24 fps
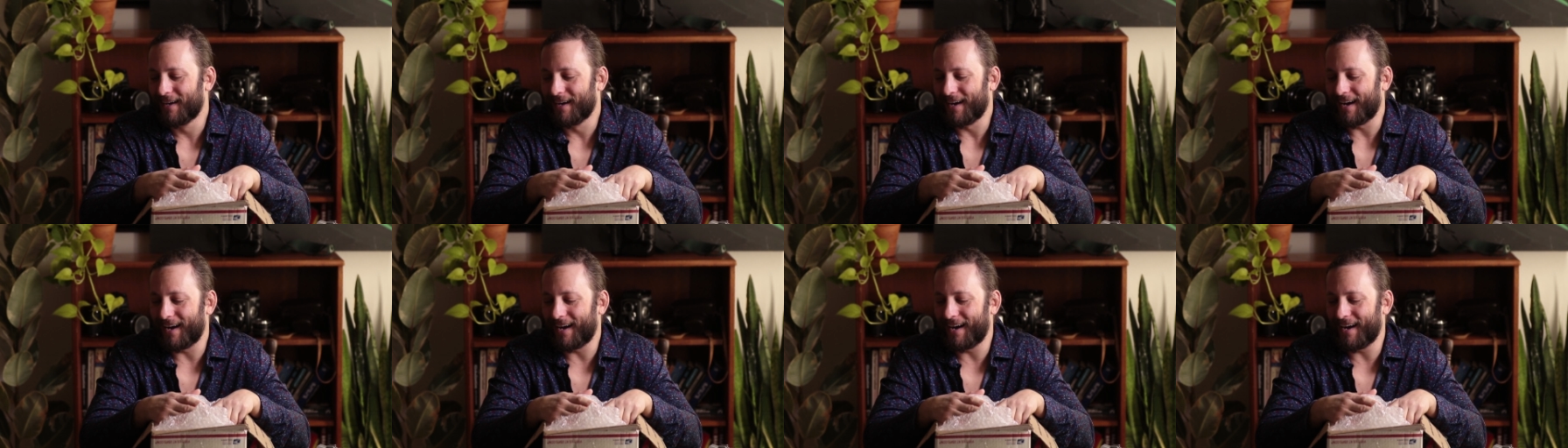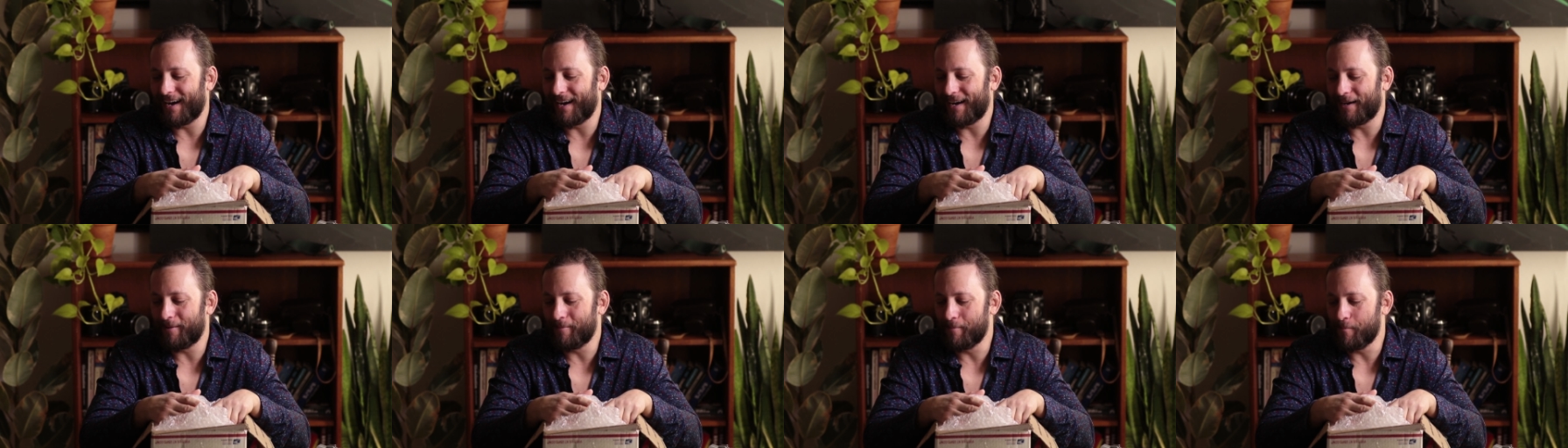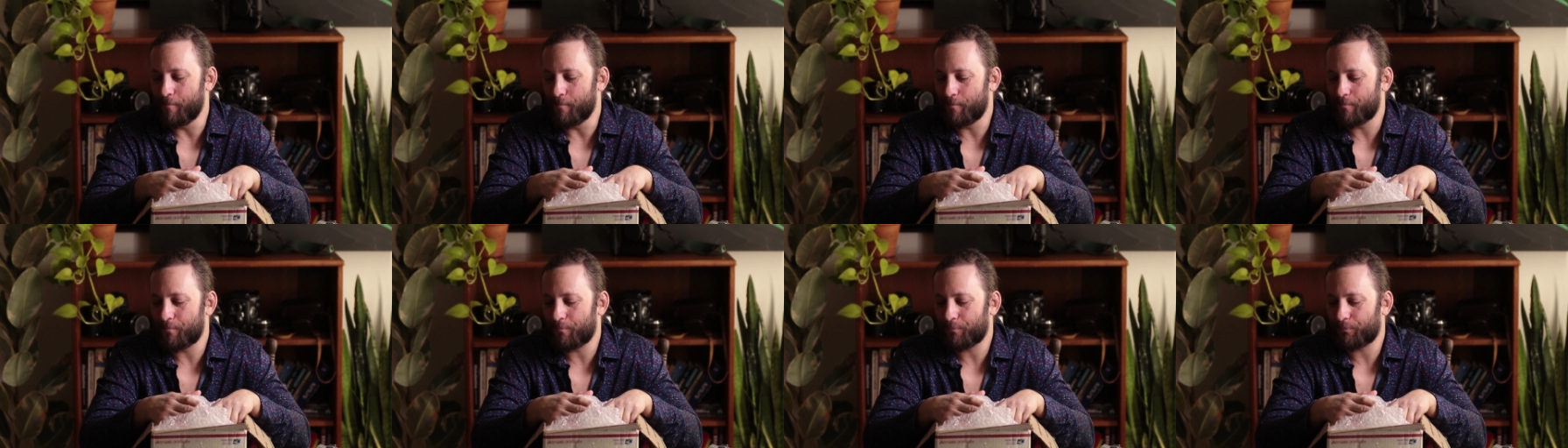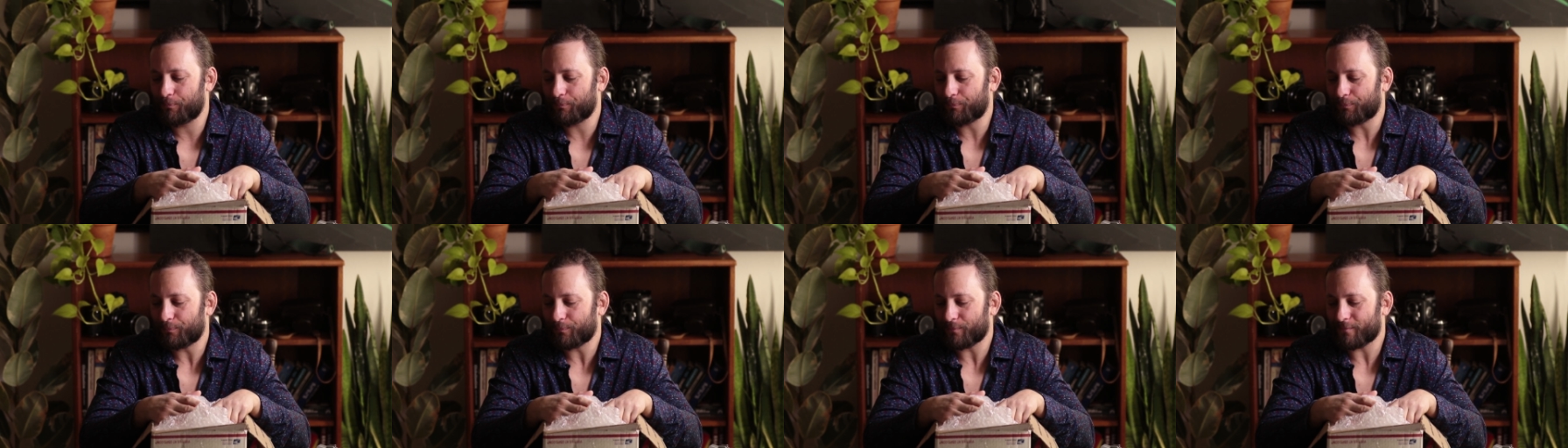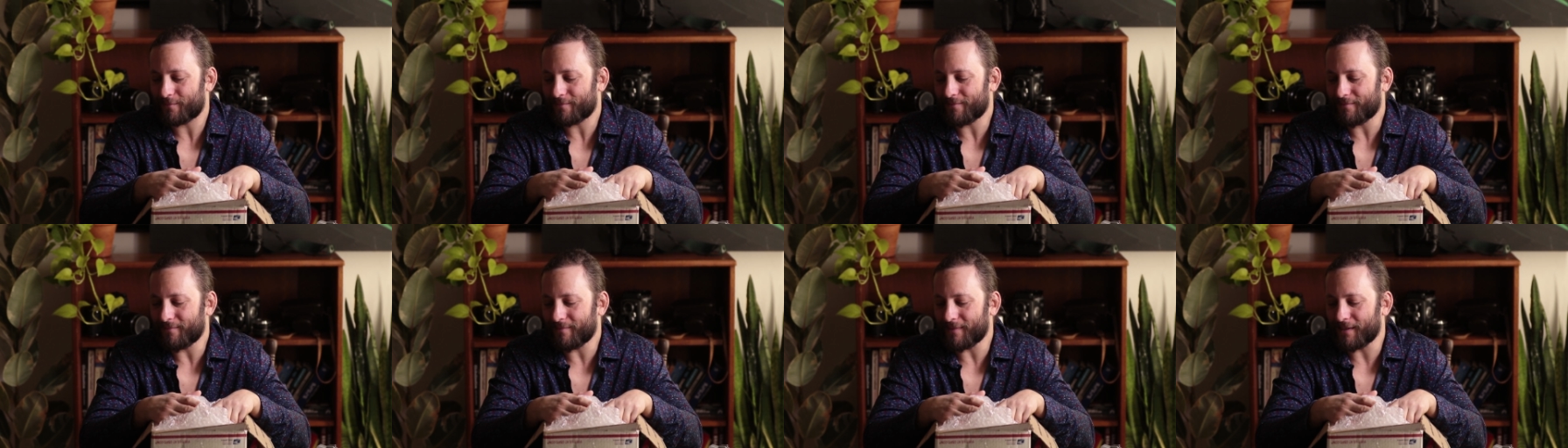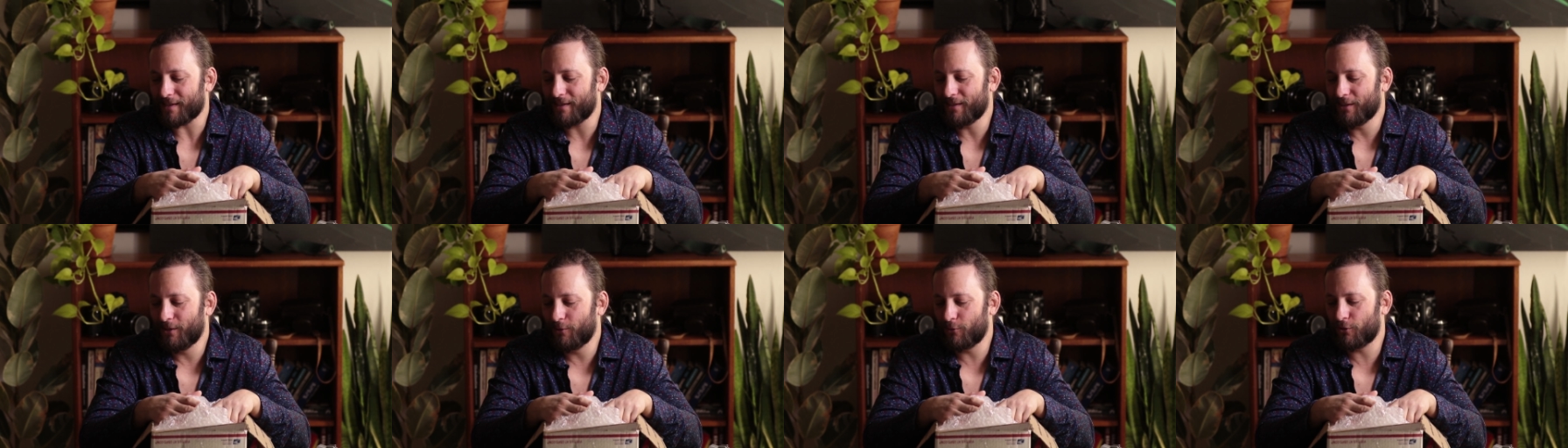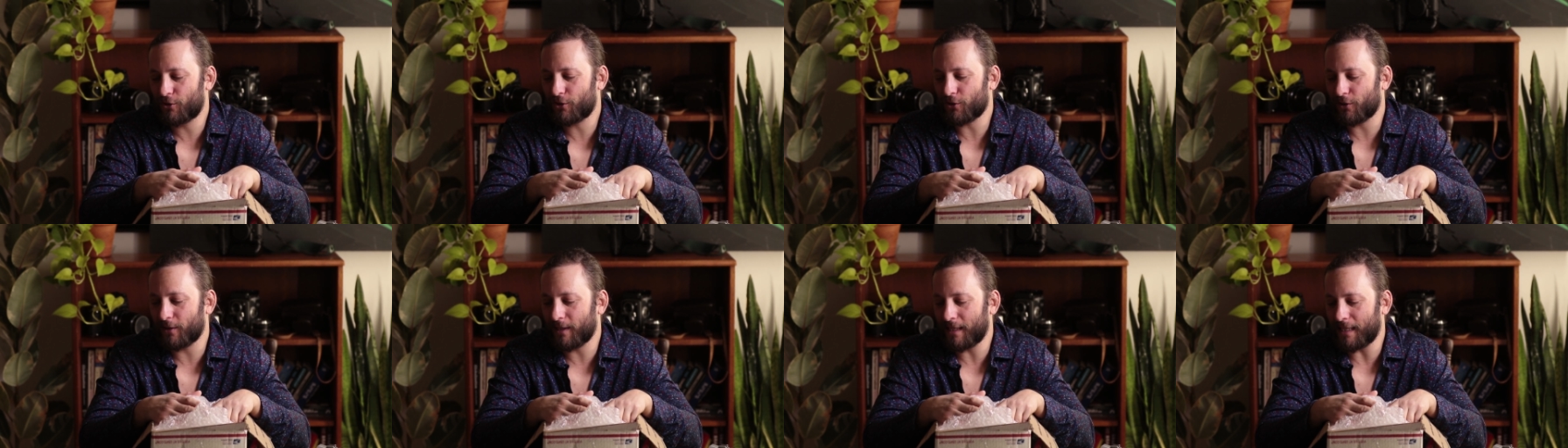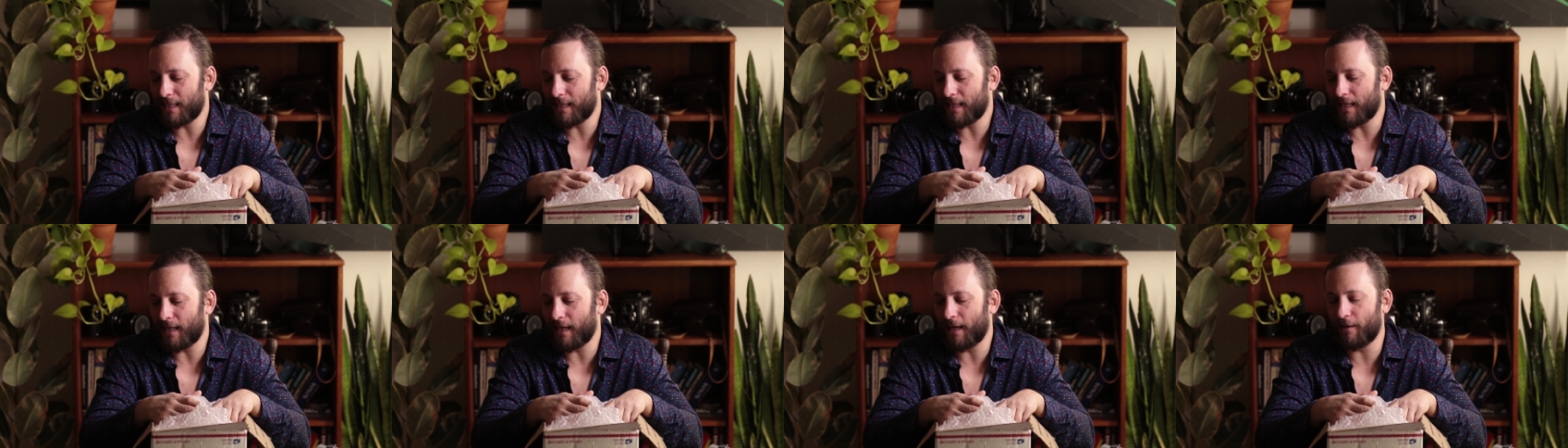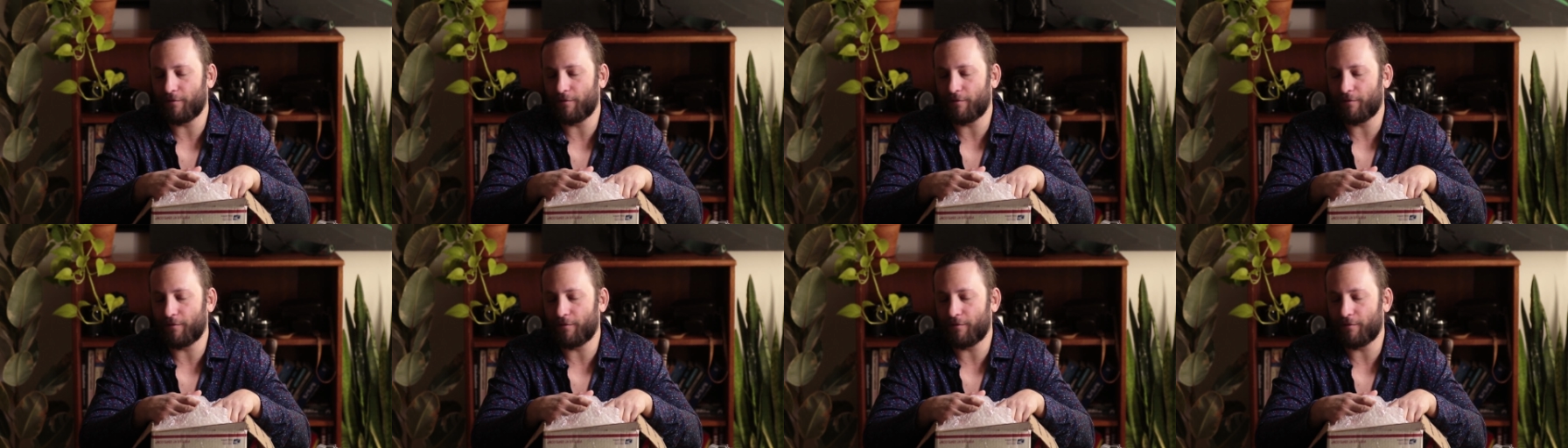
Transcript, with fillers: Um, usually,